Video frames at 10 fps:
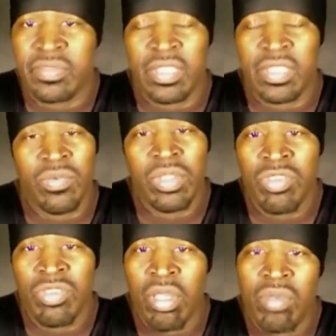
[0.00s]

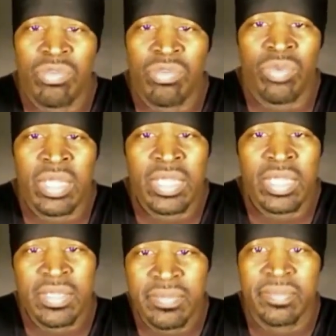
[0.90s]
Syria Jones
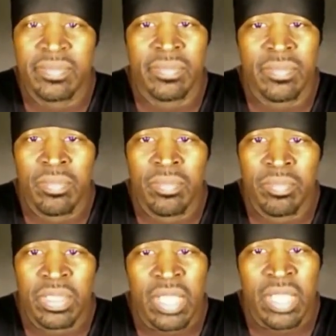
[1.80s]
won
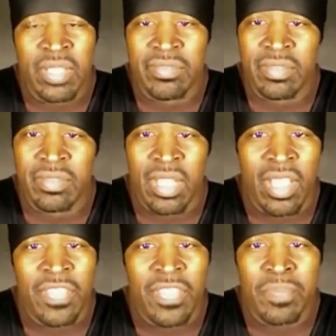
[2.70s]
because the
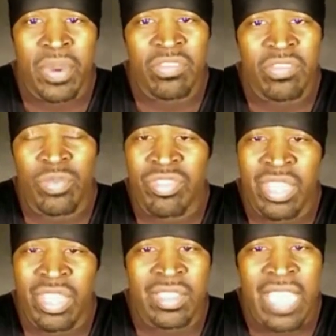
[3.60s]
other person
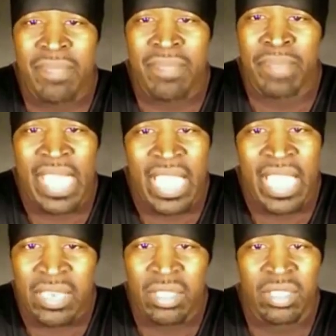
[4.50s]
was just that
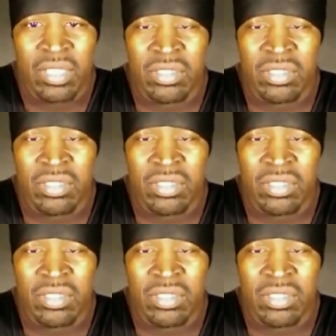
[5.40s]
bad.